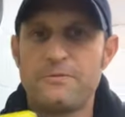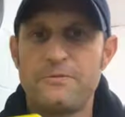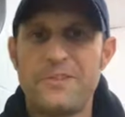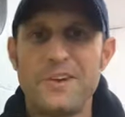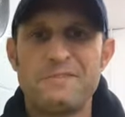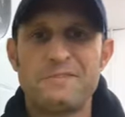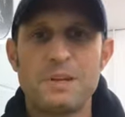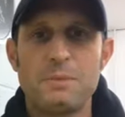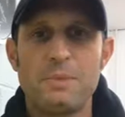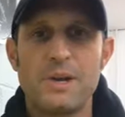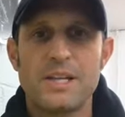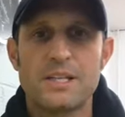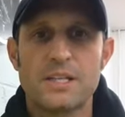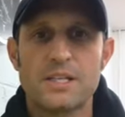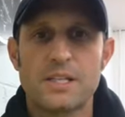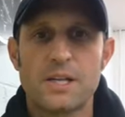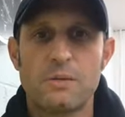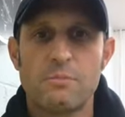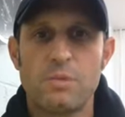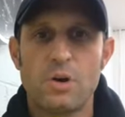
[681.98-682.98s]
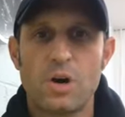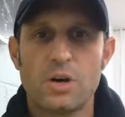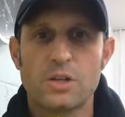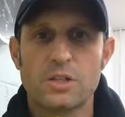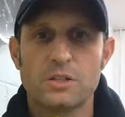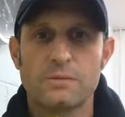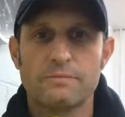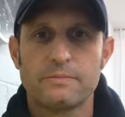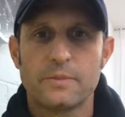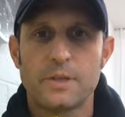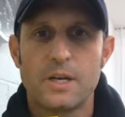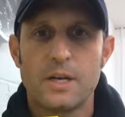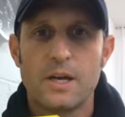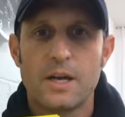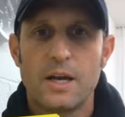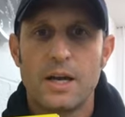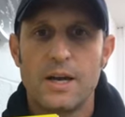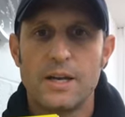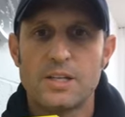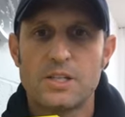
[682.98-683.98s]
50 meters in a box,
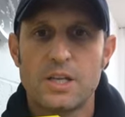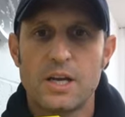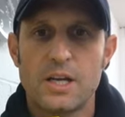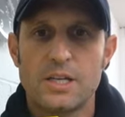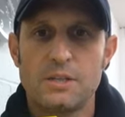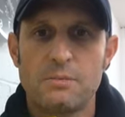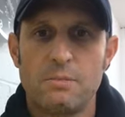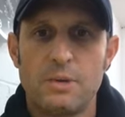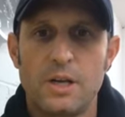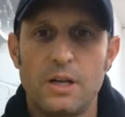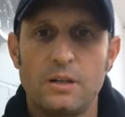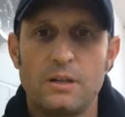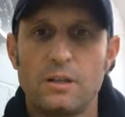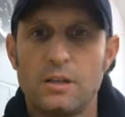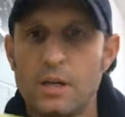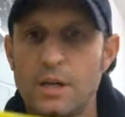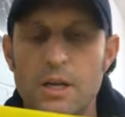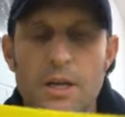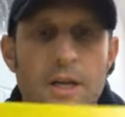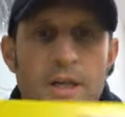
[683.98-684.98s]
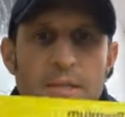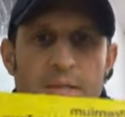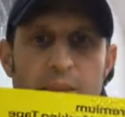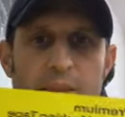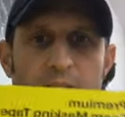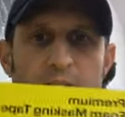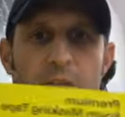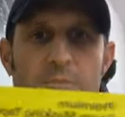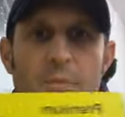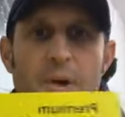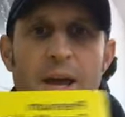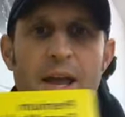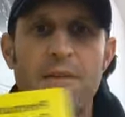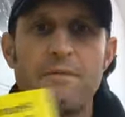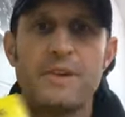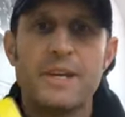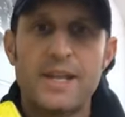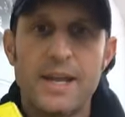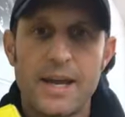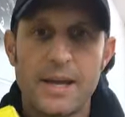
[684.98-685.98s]
and it's 30mm. This is my
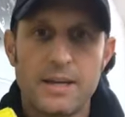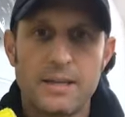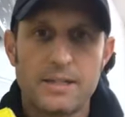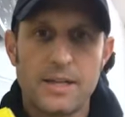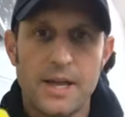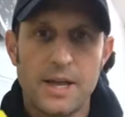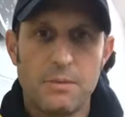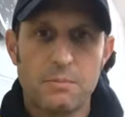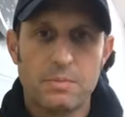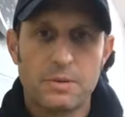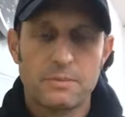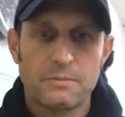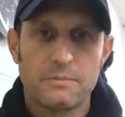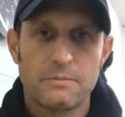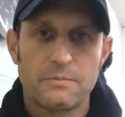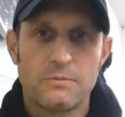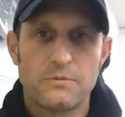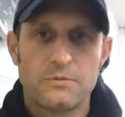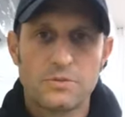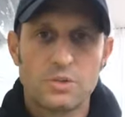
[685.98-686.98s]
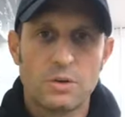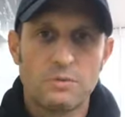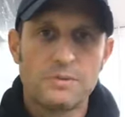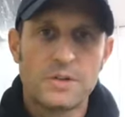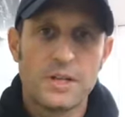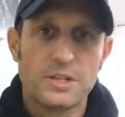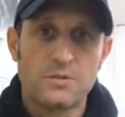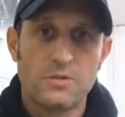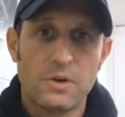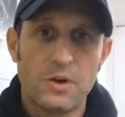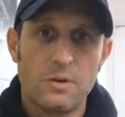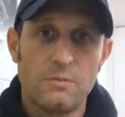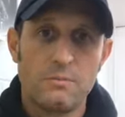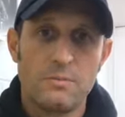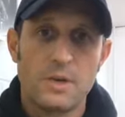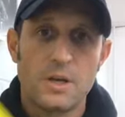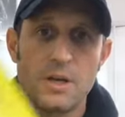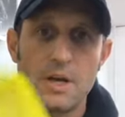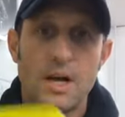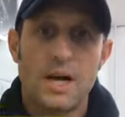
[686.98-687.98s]
everyday tape, soft edge foam.
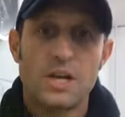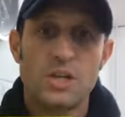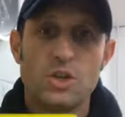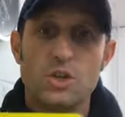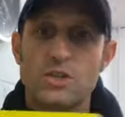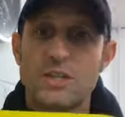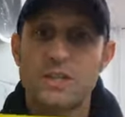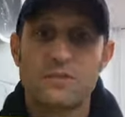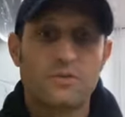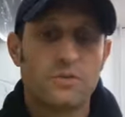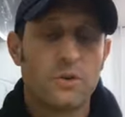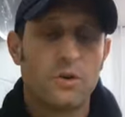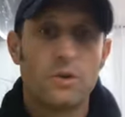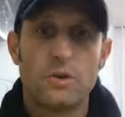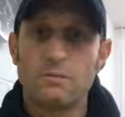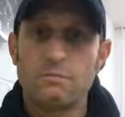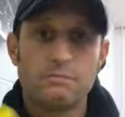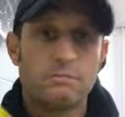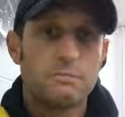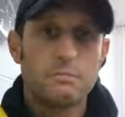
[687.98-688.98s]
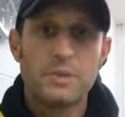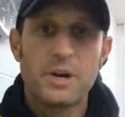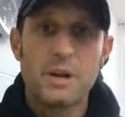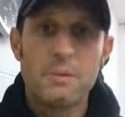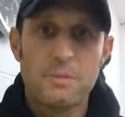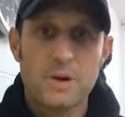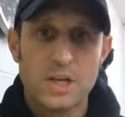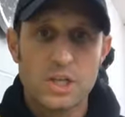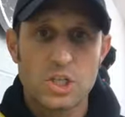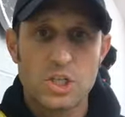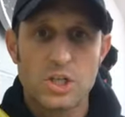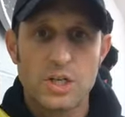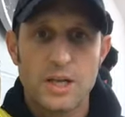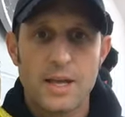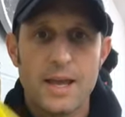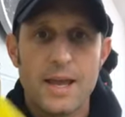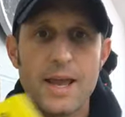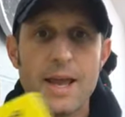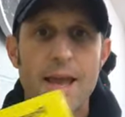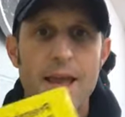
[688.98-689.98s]
I use this for pretty much
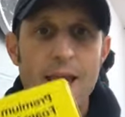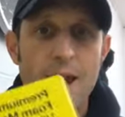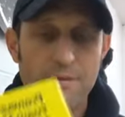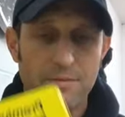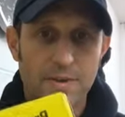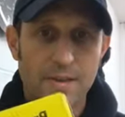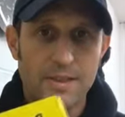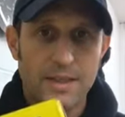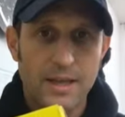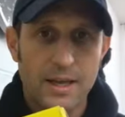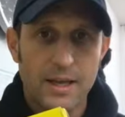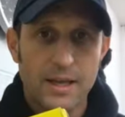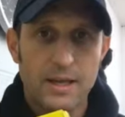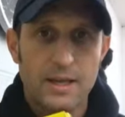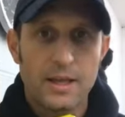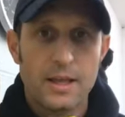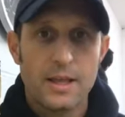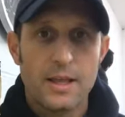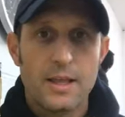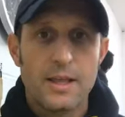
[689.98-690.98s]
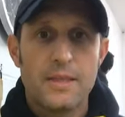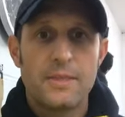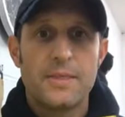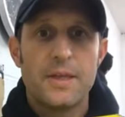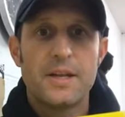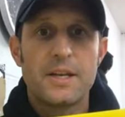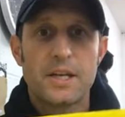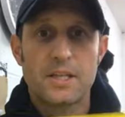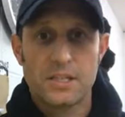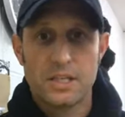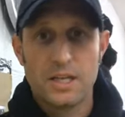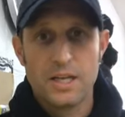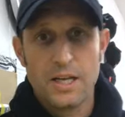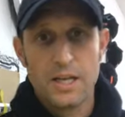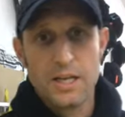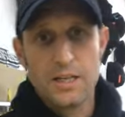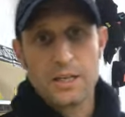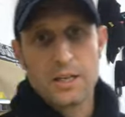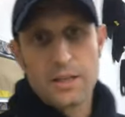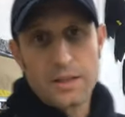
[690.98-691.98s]
everything that doesn't
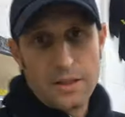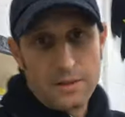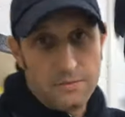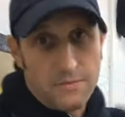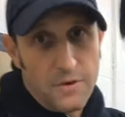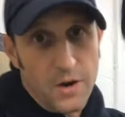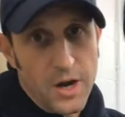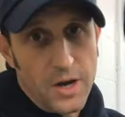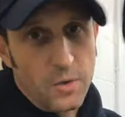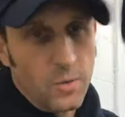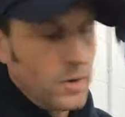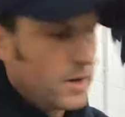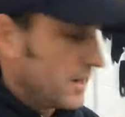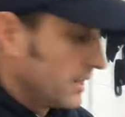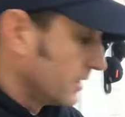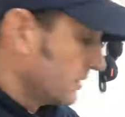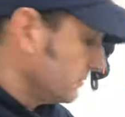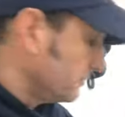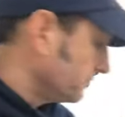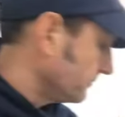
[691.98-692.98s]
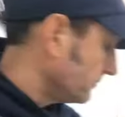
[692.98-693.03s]
need the fine work.